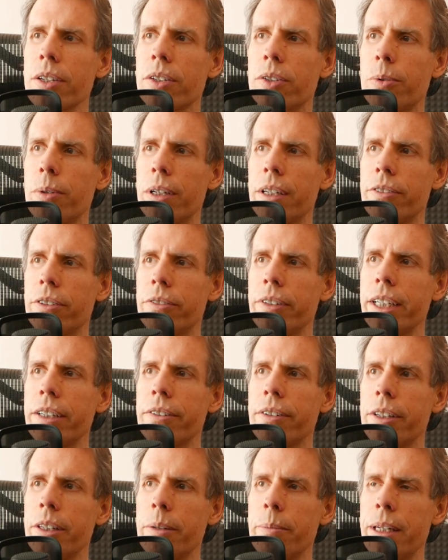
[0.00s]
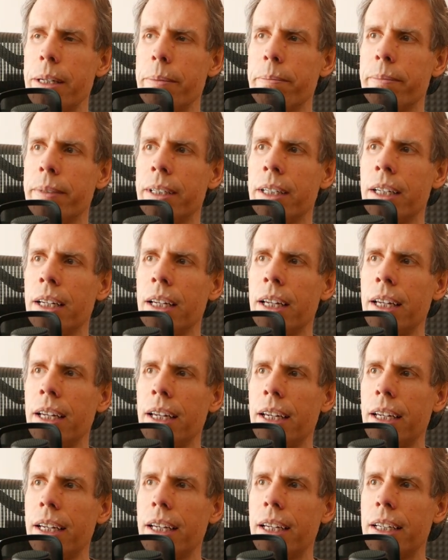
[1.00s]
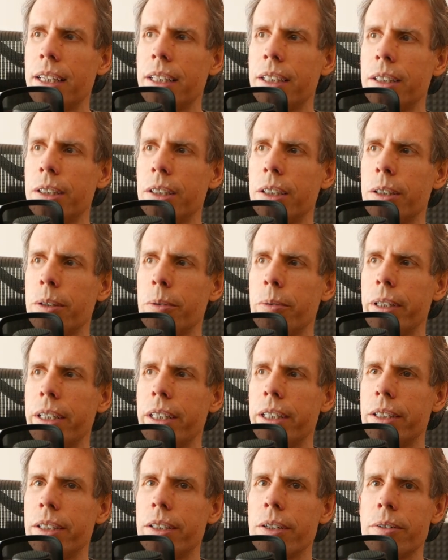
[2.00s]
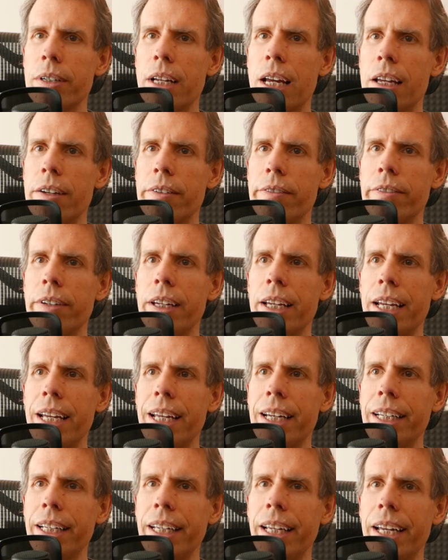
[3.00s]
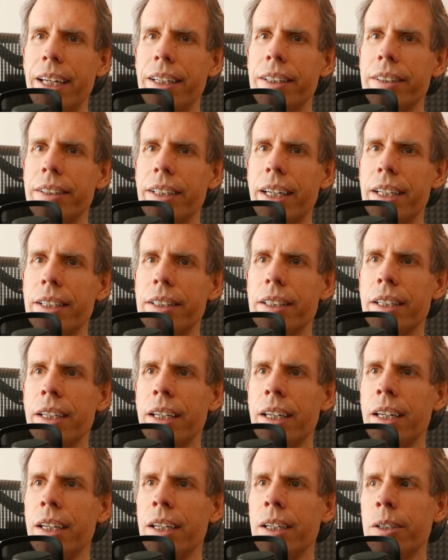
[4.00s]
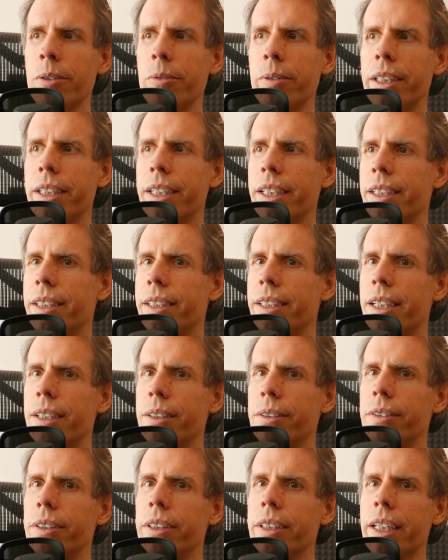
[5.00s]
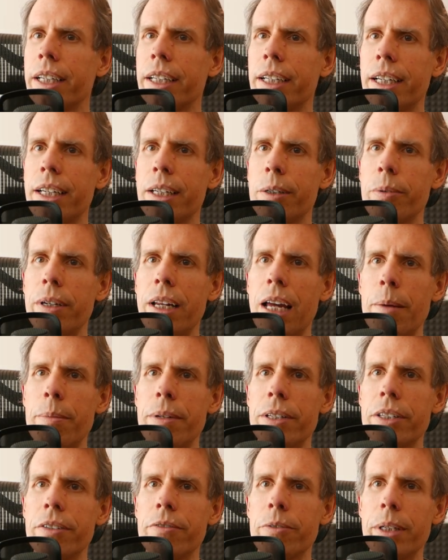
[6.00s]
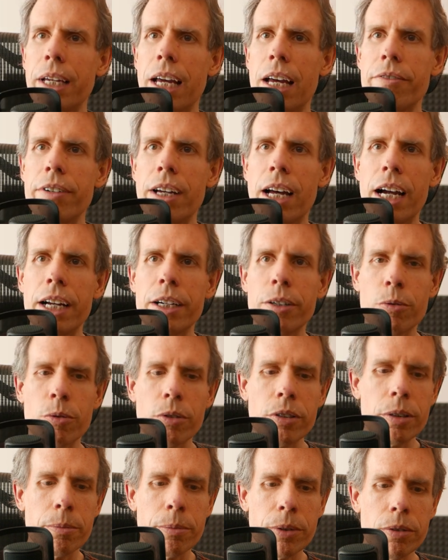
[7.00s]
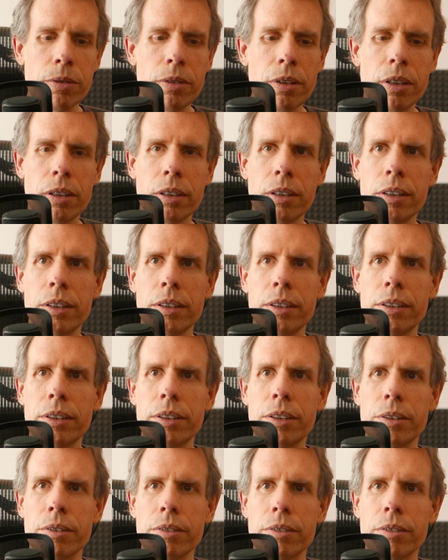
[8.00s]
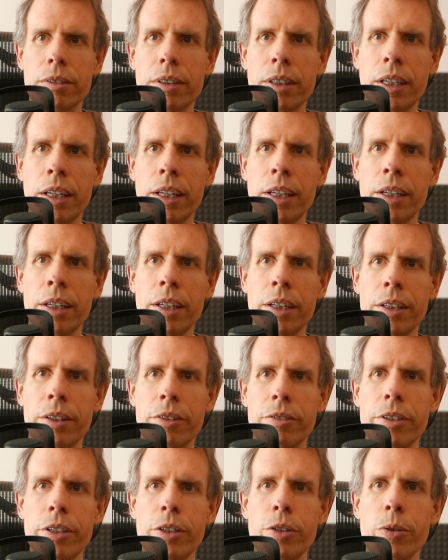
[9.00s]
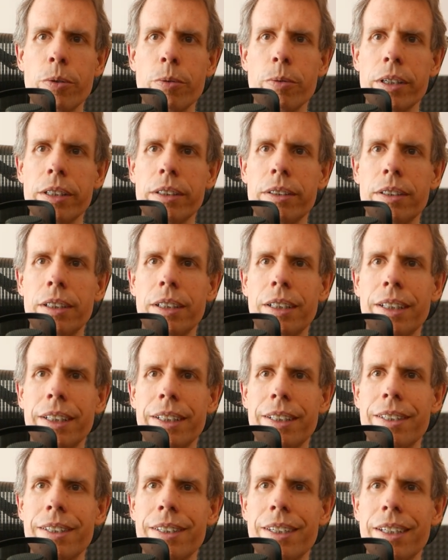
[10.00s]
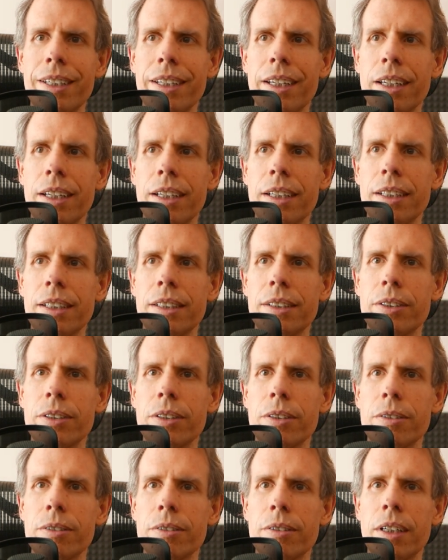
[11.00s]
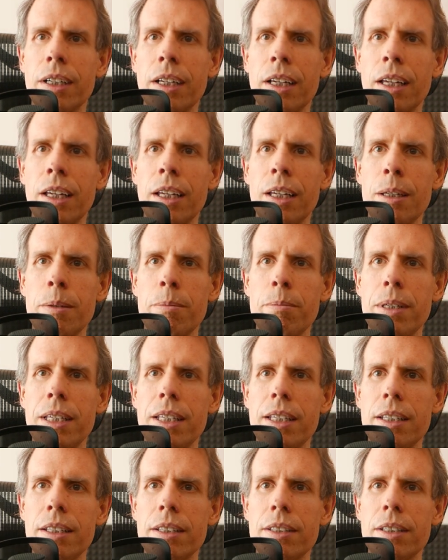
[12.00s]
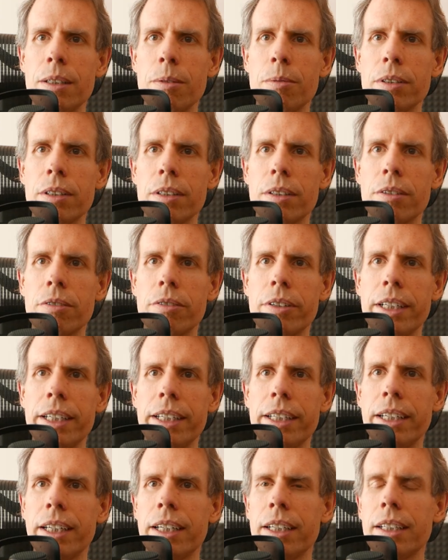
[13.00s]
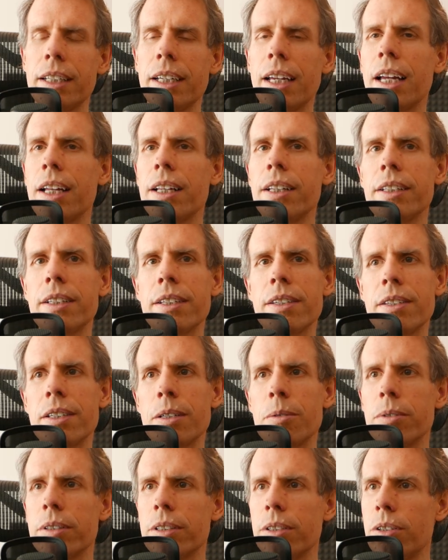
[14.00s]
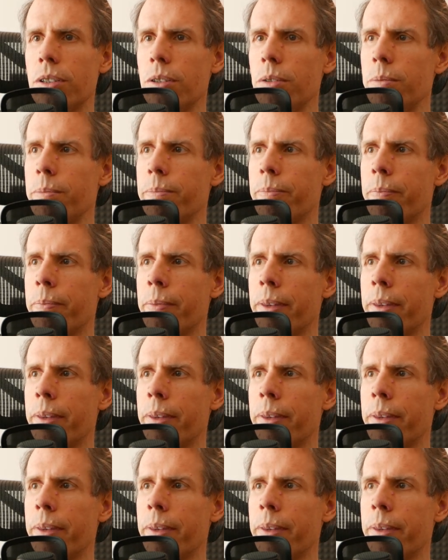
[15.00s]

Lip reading: so we have a ring around the beam, and we don't have any L yet. We can now look at what happens if we have a higher order mode. So 3, 2, 1, let's say. So P is equal to 3, L is equal to 2,